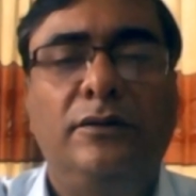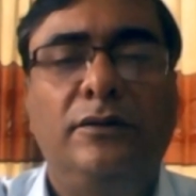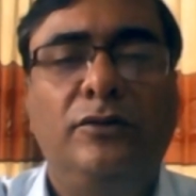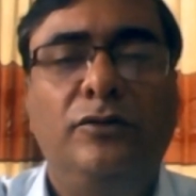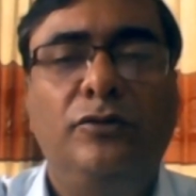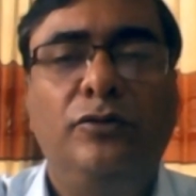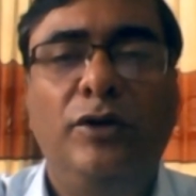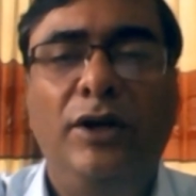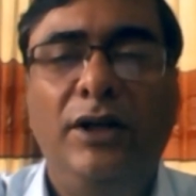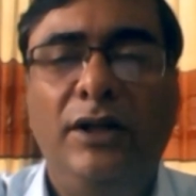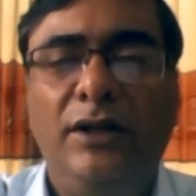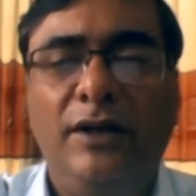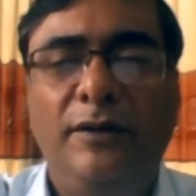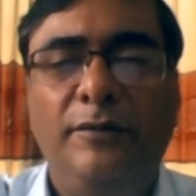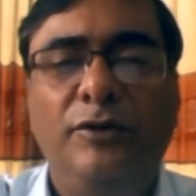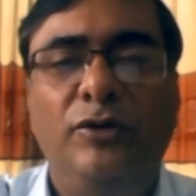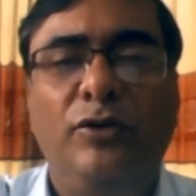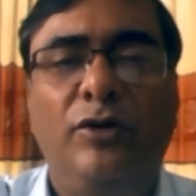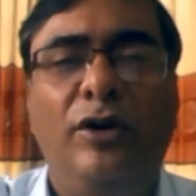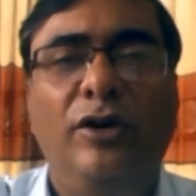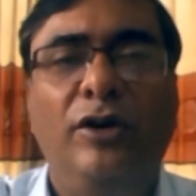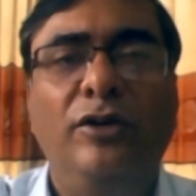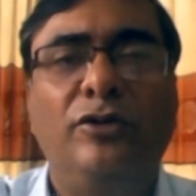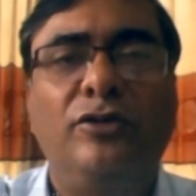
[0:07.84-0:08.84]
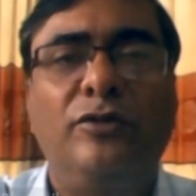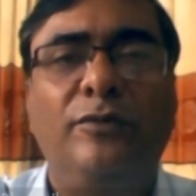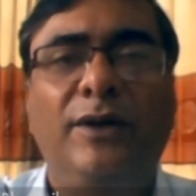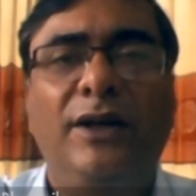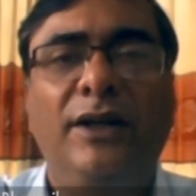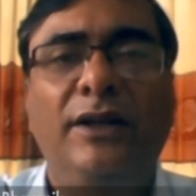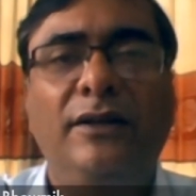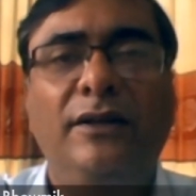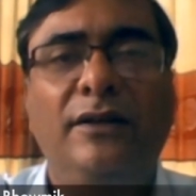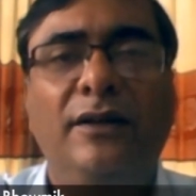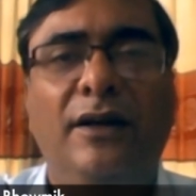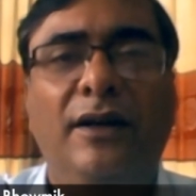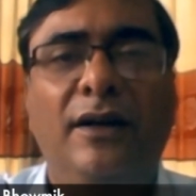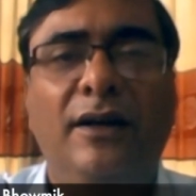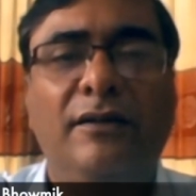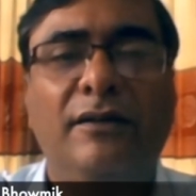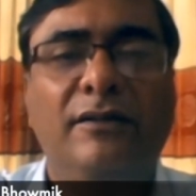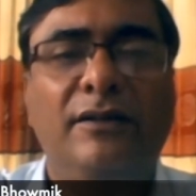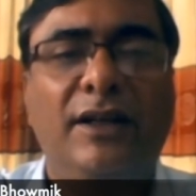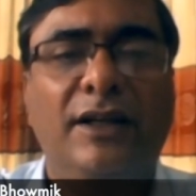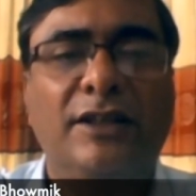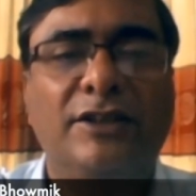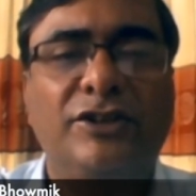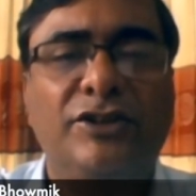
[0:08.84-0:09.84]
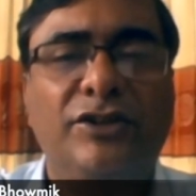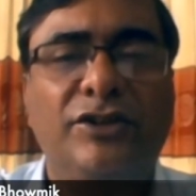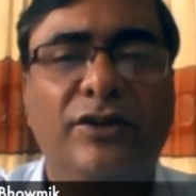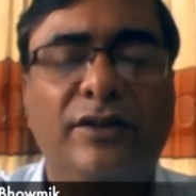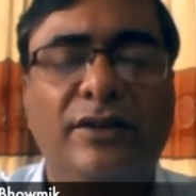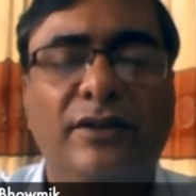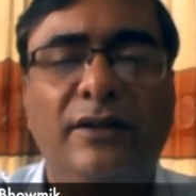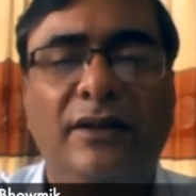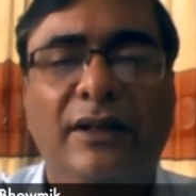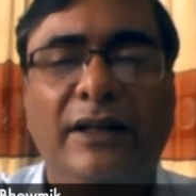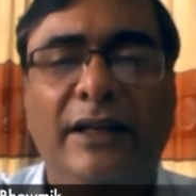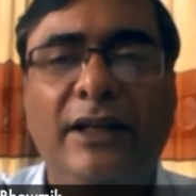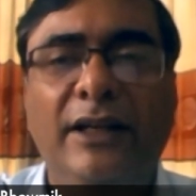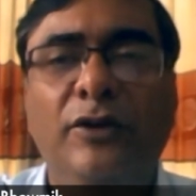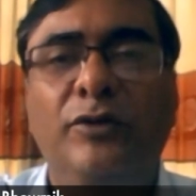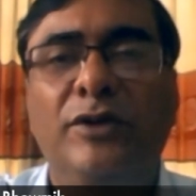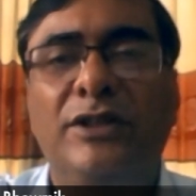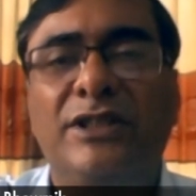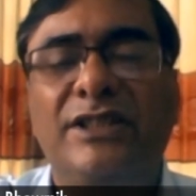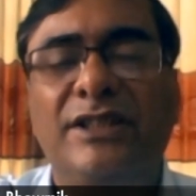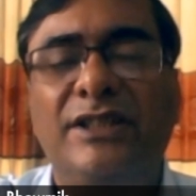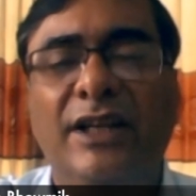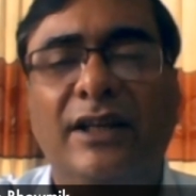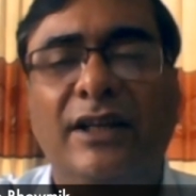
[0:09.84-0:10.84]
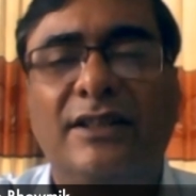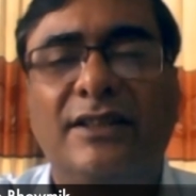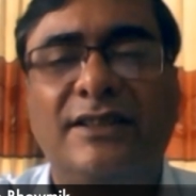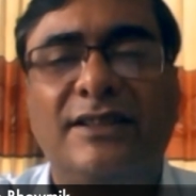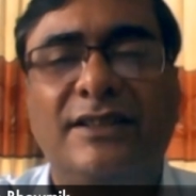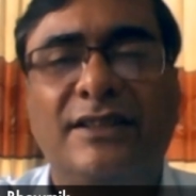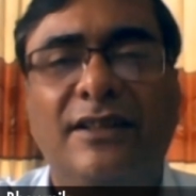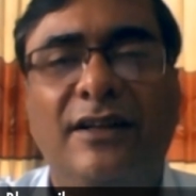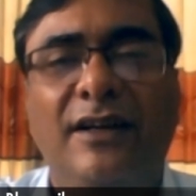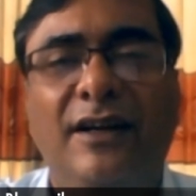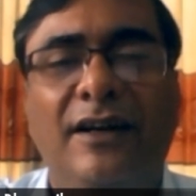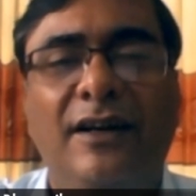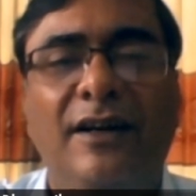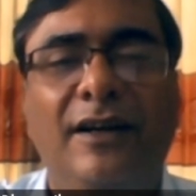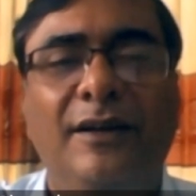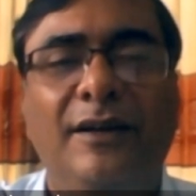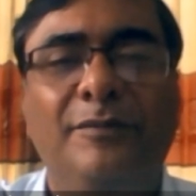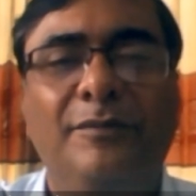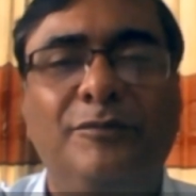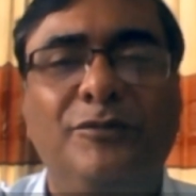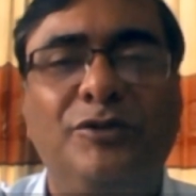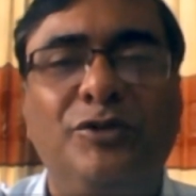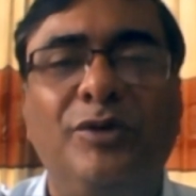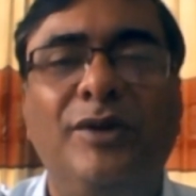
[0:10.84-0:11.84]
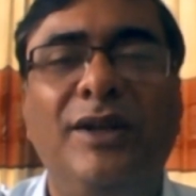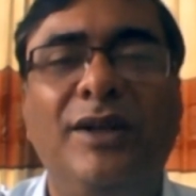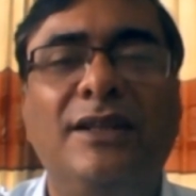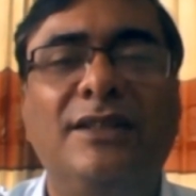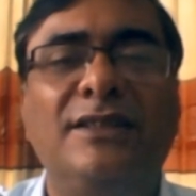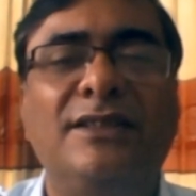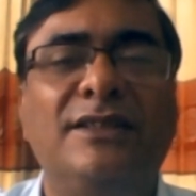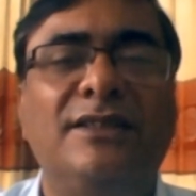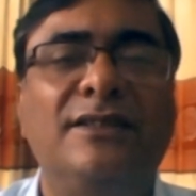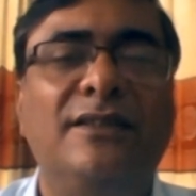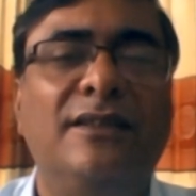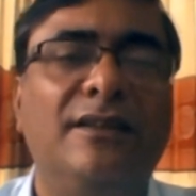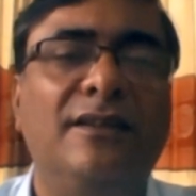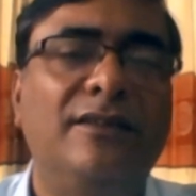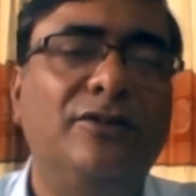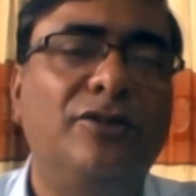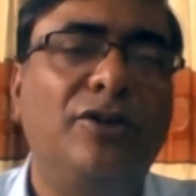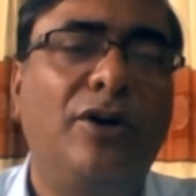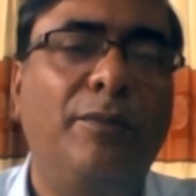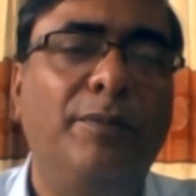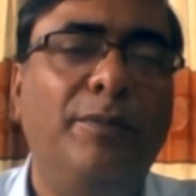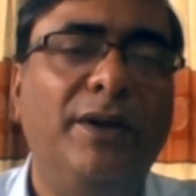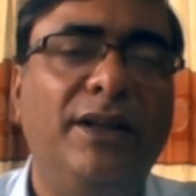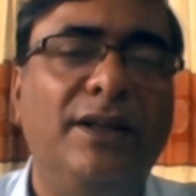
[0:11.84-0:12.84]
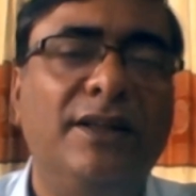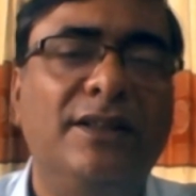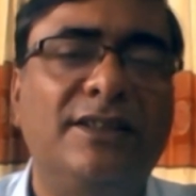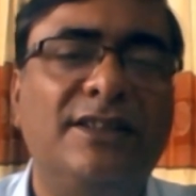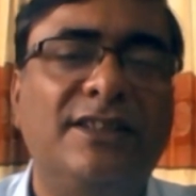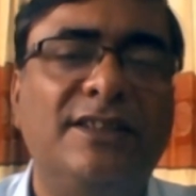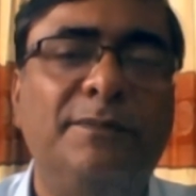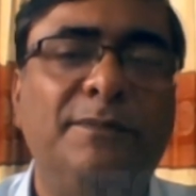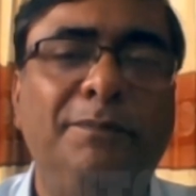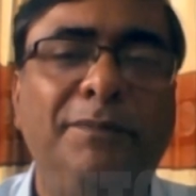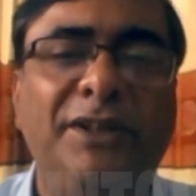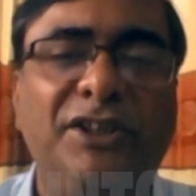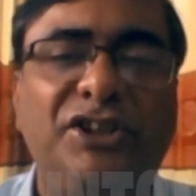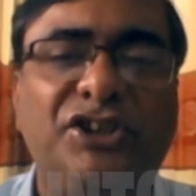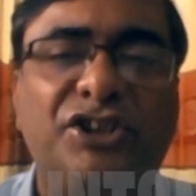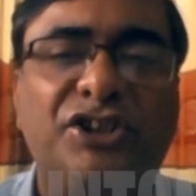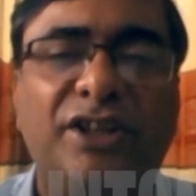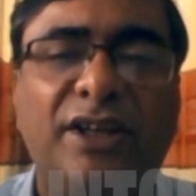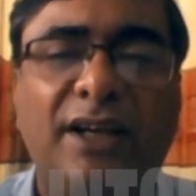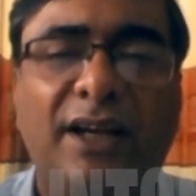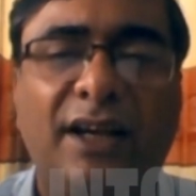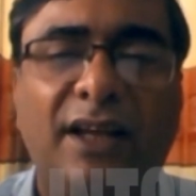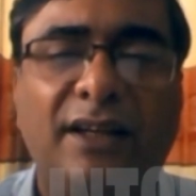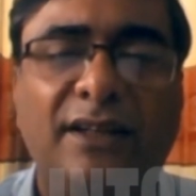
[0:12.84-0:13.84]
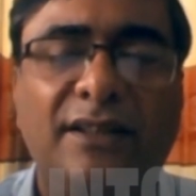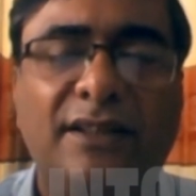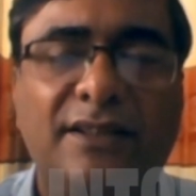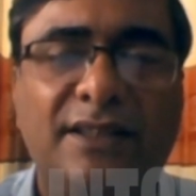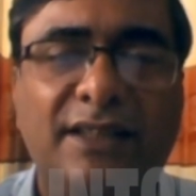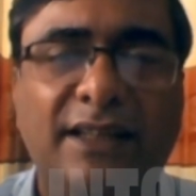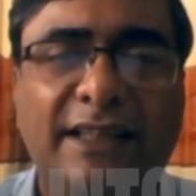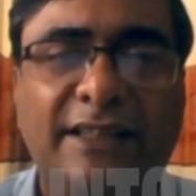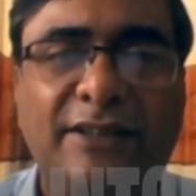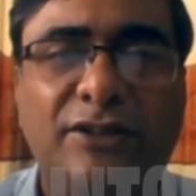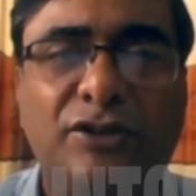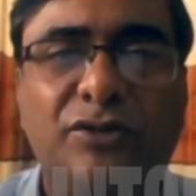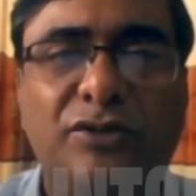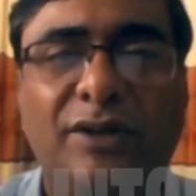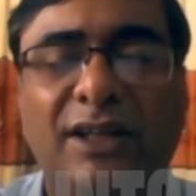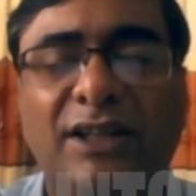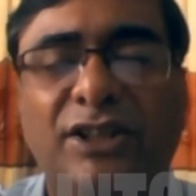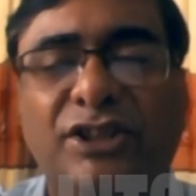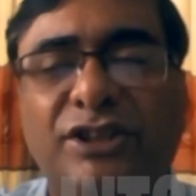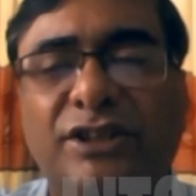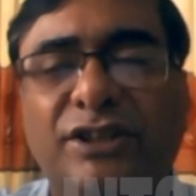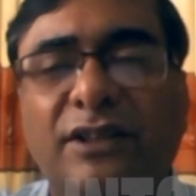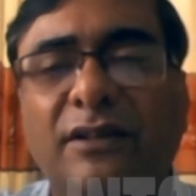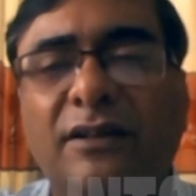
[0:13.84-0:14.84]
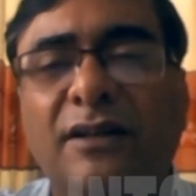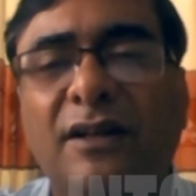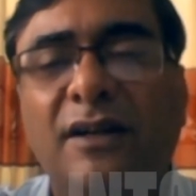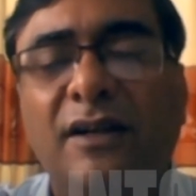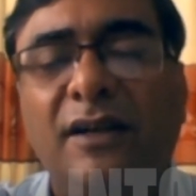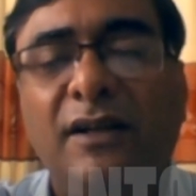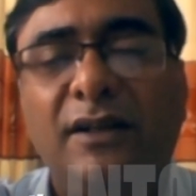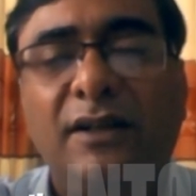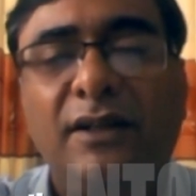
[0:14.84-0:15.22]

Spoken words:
Welcome you all to my class on linguistics. Today's topic is pitch and intonation.